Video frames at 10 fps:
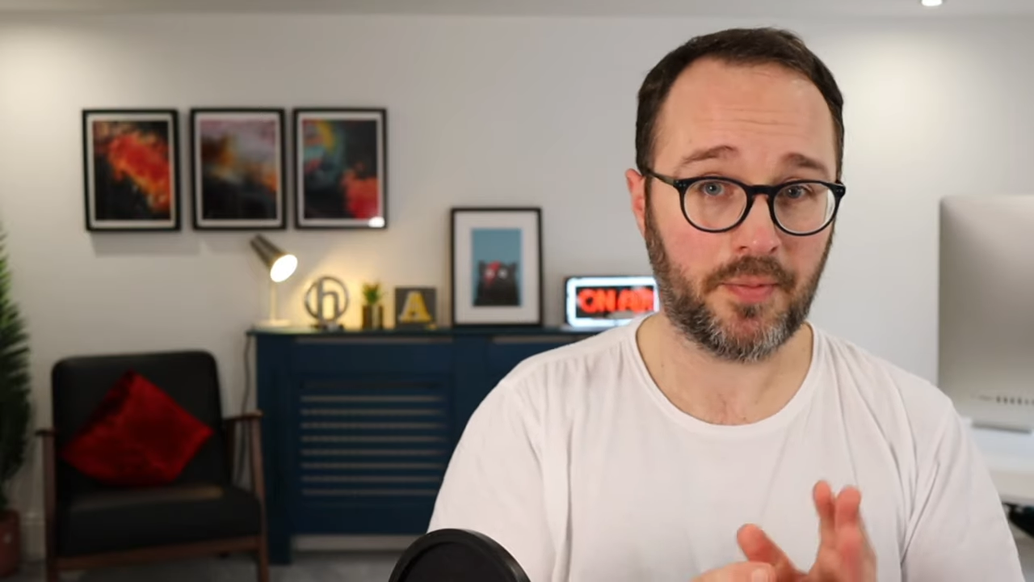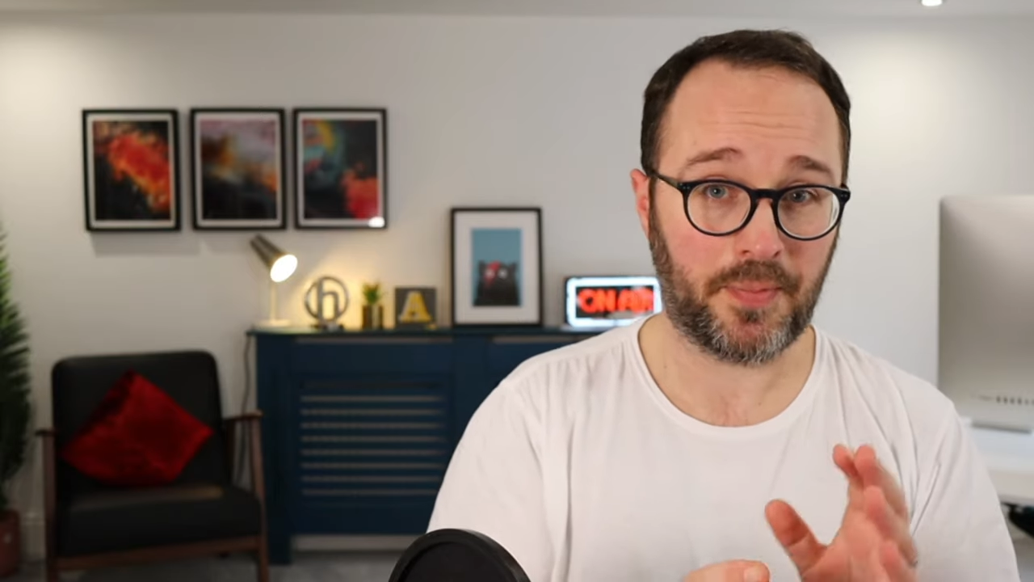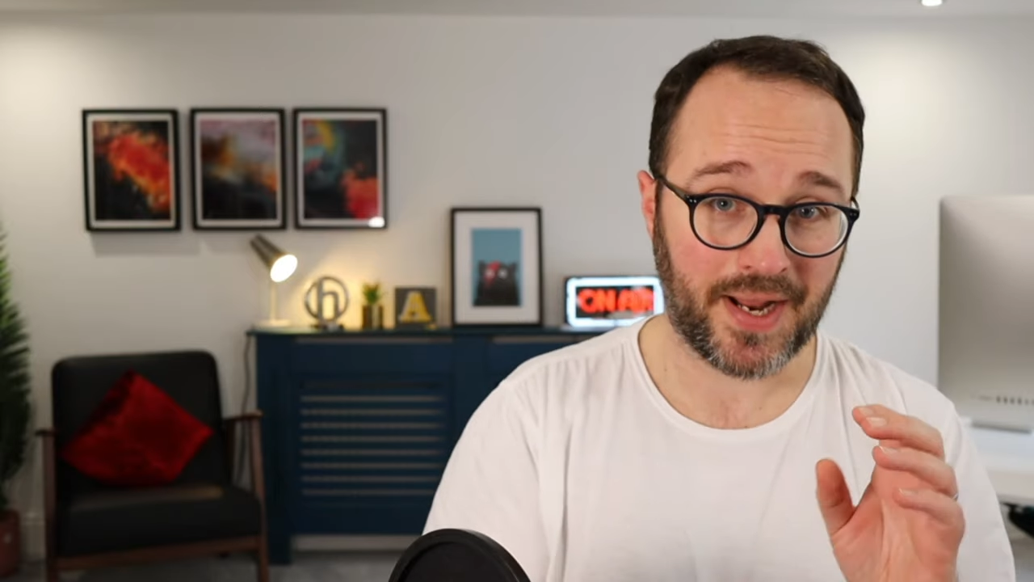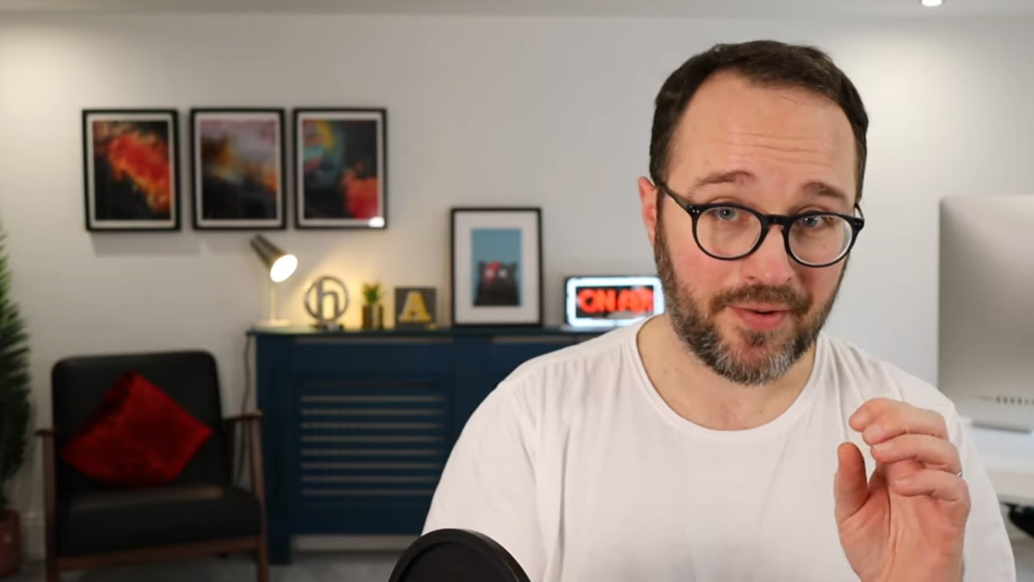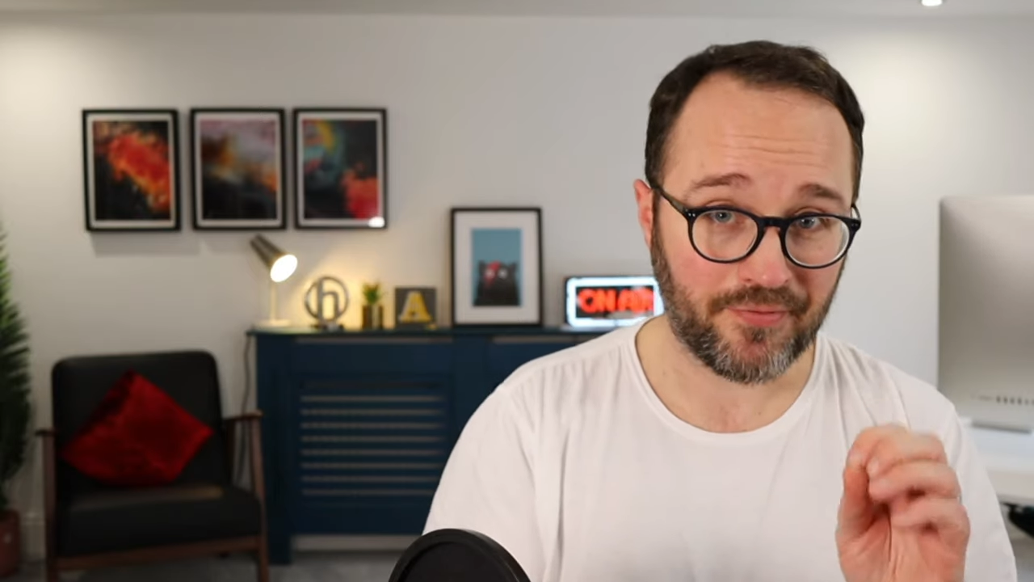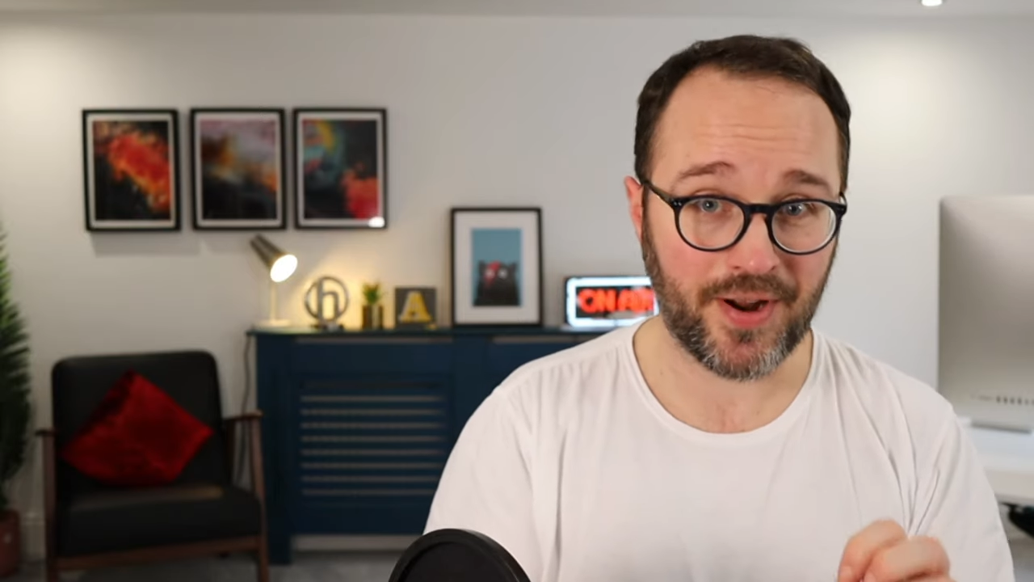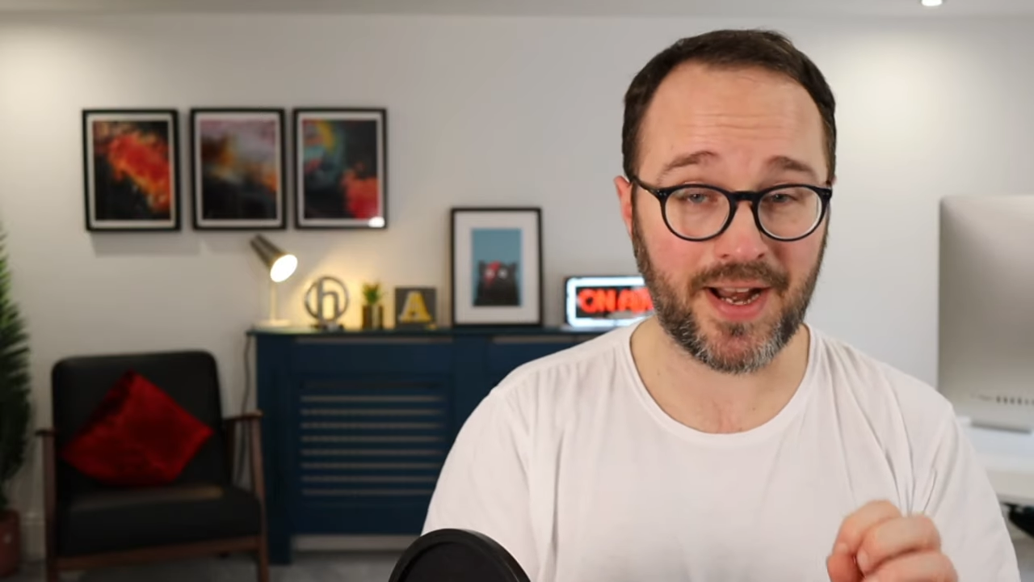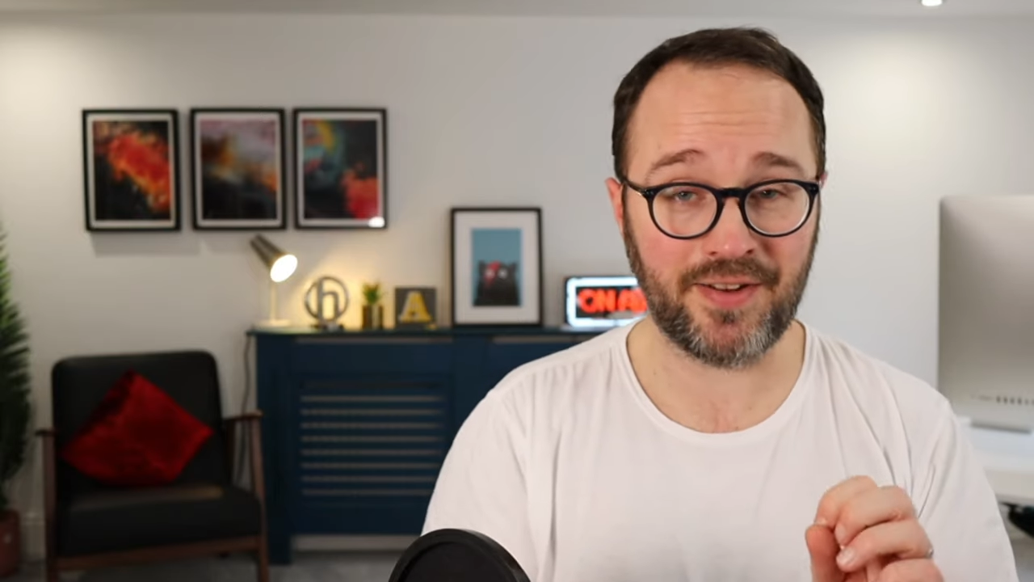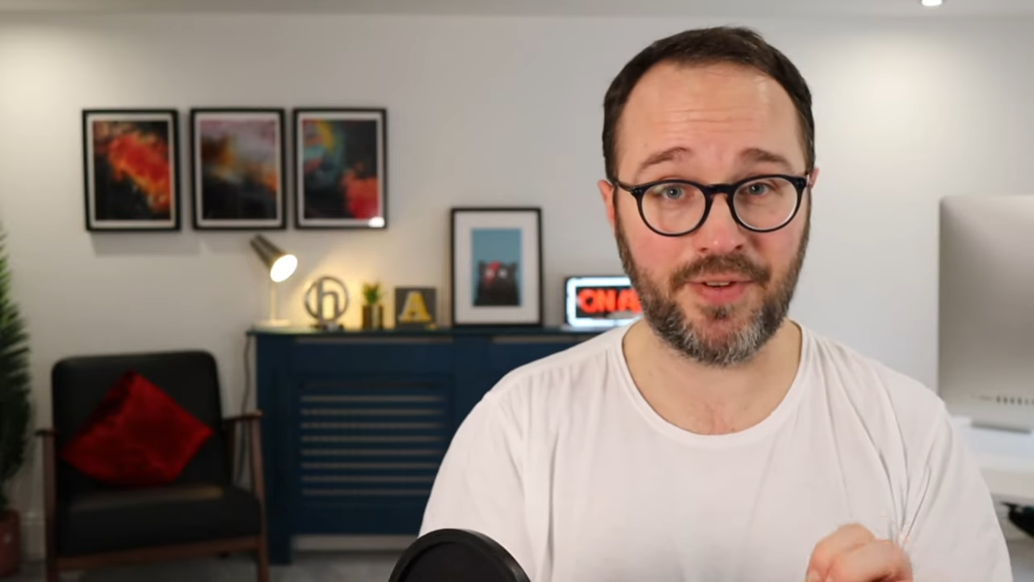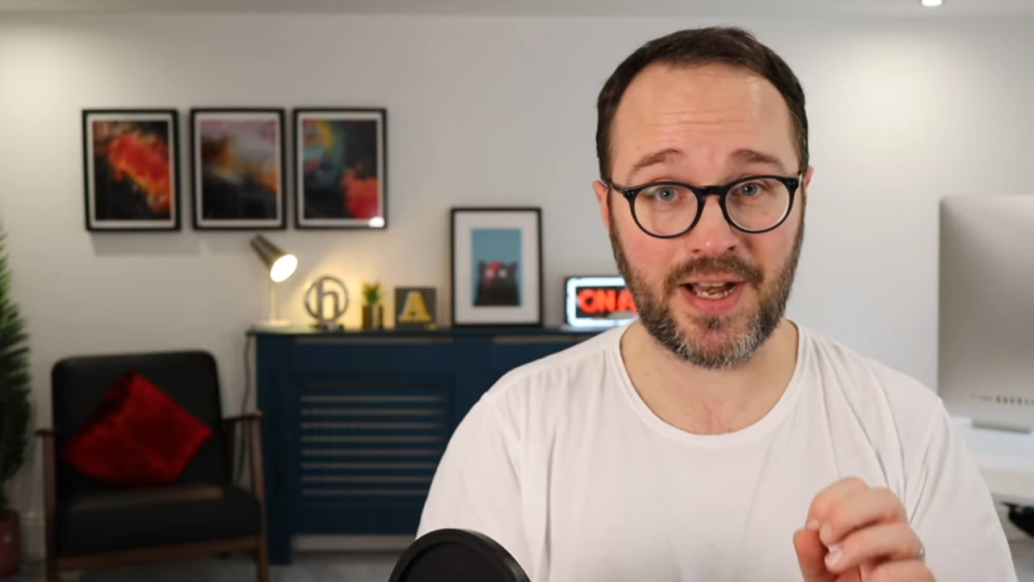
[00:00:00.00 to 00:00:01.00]
But it
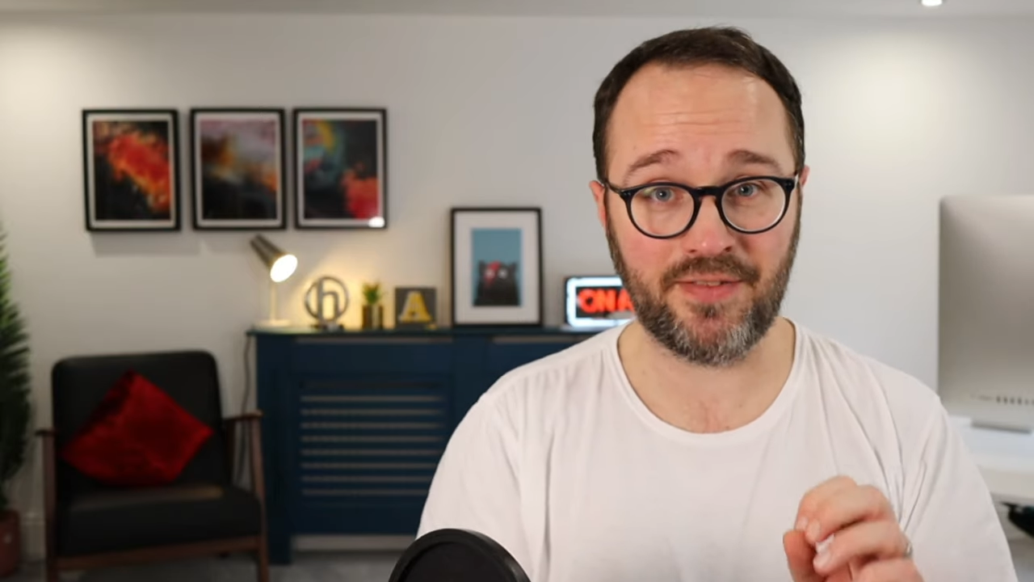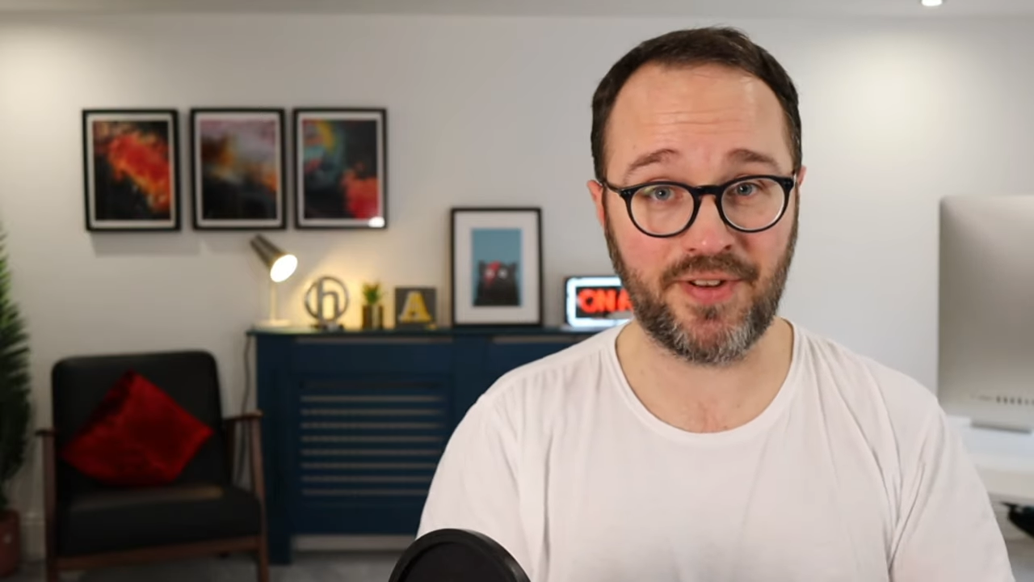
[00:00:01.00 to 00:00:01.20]
really, really,